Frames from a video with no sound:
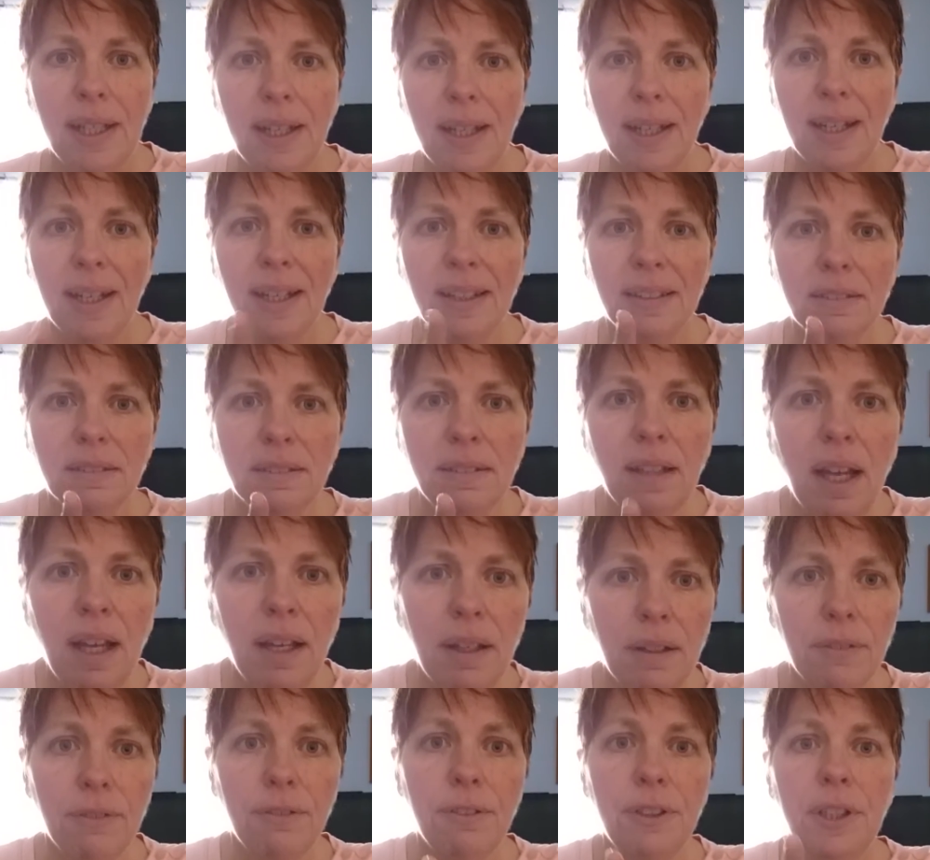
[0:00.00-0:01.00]
And I
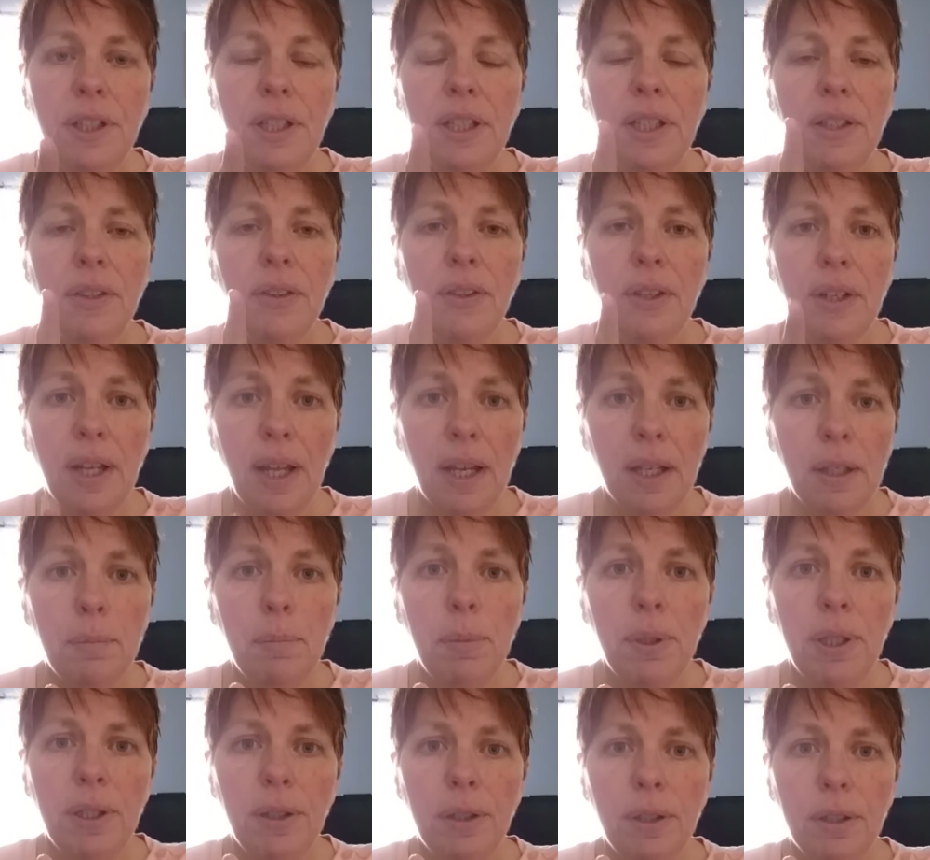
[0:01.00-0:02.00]
love that egg
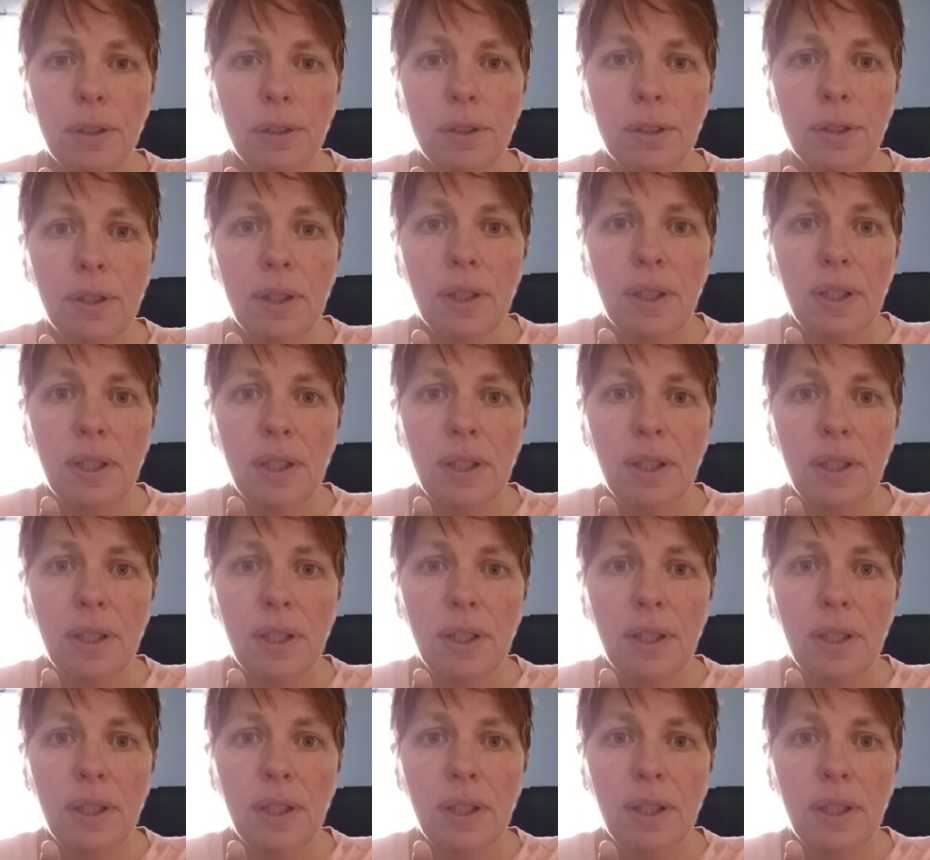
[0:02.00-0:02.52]
beaters